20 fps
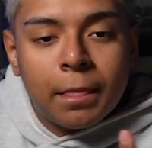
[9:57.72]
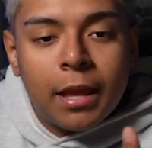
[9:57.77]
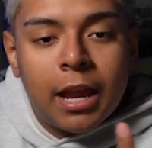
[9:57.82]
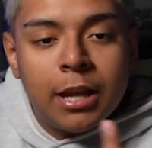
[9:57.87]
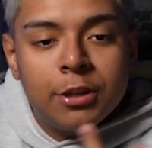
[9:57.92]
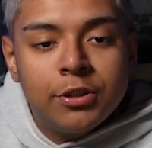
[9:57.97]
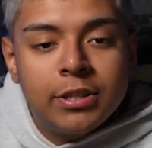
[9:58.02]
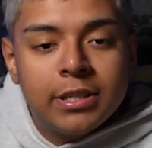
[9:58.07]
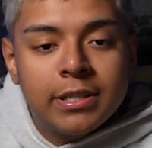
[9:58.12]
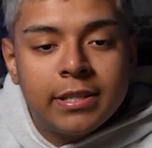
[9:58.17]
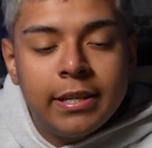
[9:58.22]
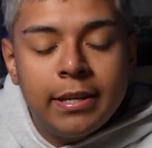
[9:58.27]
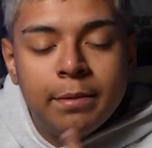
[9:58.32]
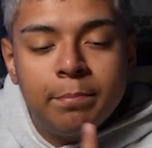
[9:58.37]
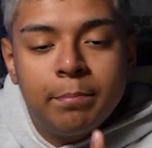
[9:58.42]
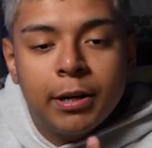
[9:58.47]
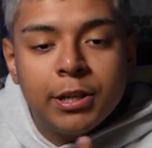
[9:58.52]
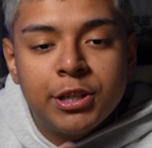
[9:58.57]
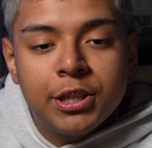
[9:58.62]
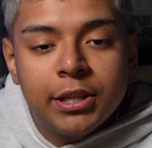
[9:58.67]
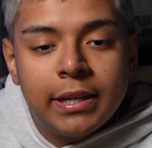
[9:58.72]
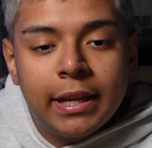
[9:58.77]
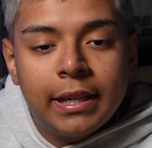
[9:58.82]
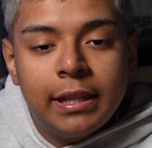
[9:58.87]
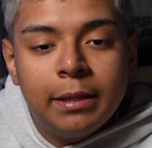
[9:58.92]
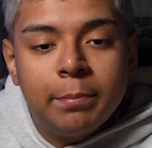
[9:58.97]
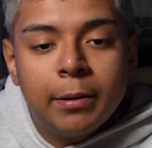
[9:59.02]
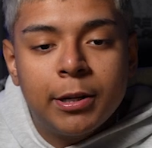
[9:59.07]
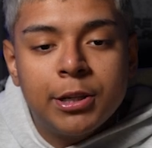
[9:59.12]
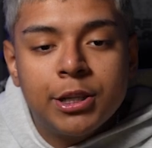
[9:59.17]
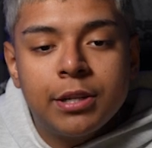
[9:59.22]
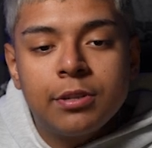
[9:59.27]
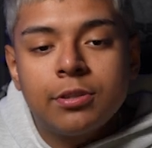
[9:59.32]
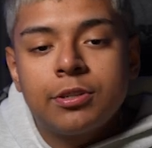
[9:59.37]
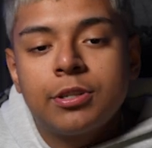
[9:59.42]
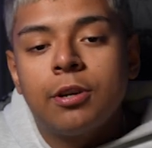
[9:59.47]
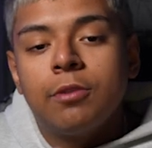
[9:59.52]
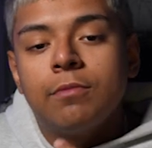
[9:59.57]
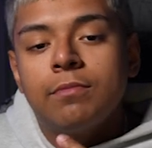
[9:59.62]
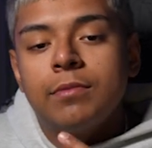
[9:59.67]
As you can see, budget, daily budget.
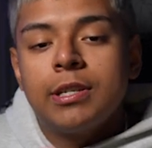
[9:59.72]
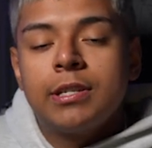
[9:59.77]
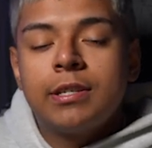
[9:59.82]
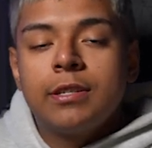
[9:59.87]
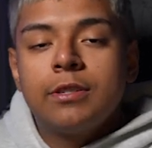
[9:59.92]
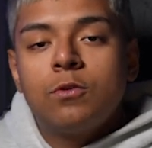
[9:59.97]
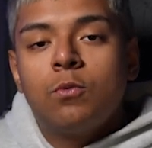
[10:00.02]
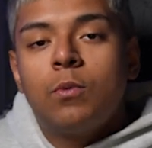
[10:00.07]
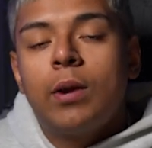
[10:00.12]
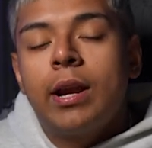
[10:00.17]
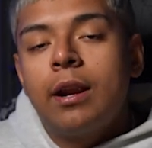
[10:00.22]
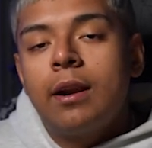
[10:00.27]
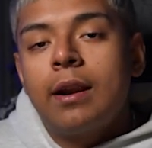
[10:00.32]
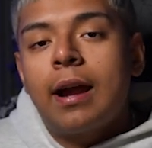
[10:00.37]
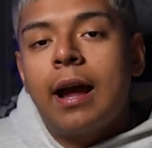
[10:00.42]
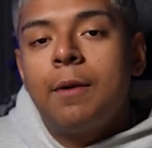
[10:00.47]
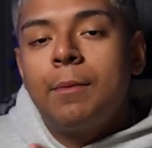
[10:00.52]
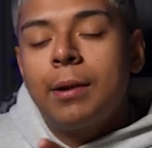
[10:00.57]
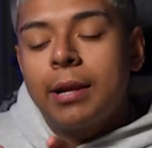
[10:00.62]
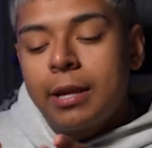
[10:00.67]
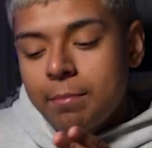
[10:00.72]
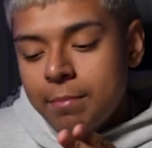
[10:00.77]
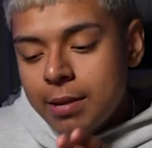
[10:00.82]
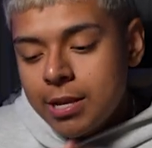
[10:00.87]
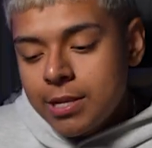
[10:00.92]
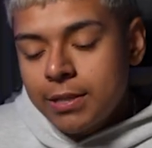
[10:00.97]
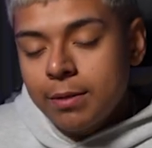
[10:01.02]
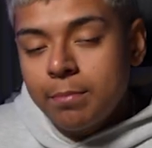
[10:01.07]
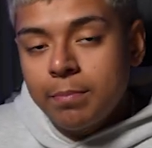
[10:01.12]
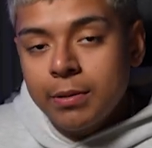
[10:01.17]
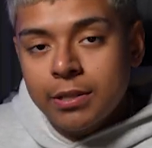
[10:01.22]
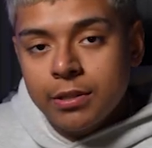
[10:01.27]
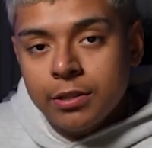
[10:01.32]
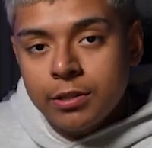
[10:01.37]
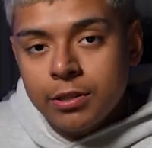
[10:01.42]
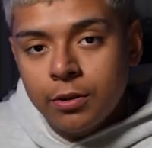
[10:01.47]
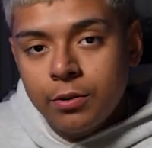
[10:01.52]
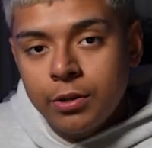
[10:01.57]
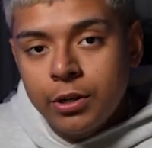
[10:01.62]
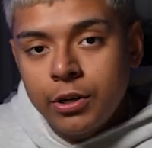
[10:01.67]
So this is where I recommend to
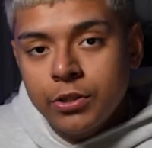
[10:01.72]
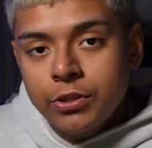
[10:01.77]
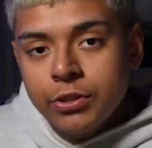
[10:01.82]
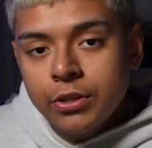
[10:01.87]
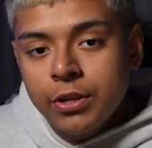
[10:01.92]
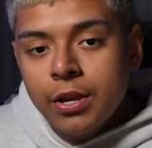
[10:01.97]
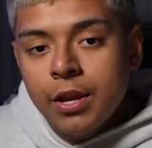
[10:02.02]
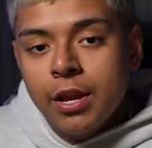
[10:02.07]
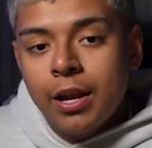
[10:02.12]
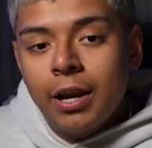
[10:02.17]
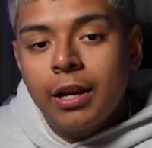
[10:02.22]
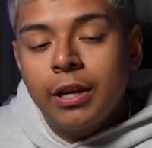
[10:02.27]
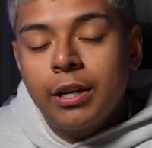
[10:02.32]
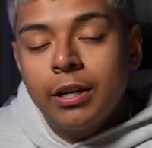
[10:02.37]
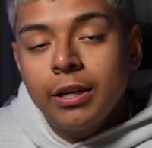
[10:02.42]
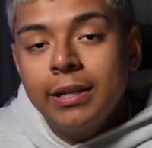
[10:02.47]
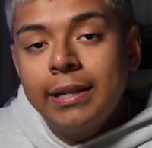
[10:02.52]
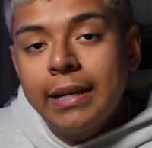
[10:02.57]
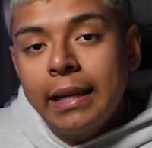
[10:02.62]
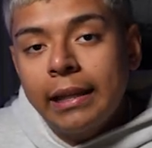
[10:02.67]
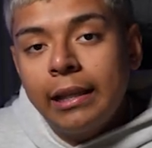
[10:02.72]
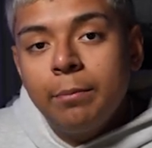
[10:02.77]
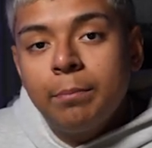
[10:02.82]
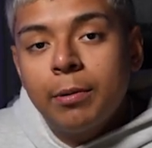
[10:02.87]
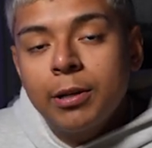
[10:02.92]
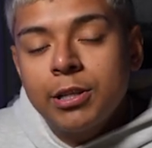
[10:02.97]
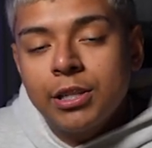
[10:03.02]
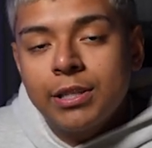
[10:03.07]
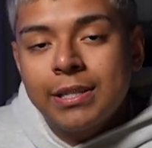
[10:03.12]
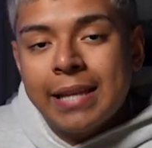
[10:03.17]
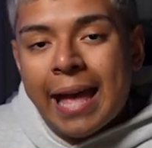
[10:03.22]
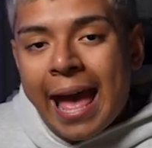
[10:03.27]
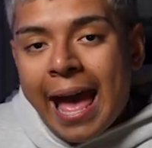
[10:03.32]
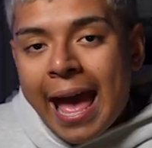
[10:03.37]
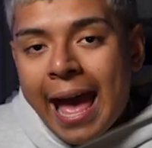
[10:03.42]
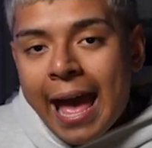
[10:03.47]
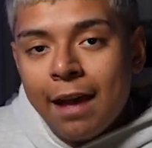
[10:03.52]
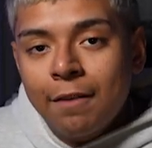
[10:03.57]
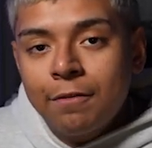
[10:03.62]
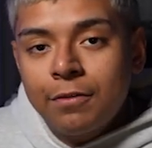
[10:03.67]
business owners a good daily budget to
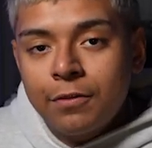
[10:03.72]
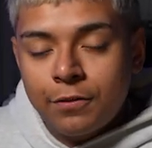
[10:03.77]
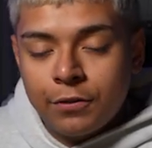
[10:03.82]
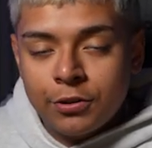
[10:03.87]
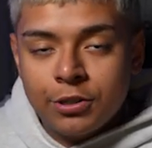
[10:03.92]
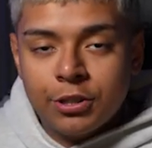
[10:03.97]
have for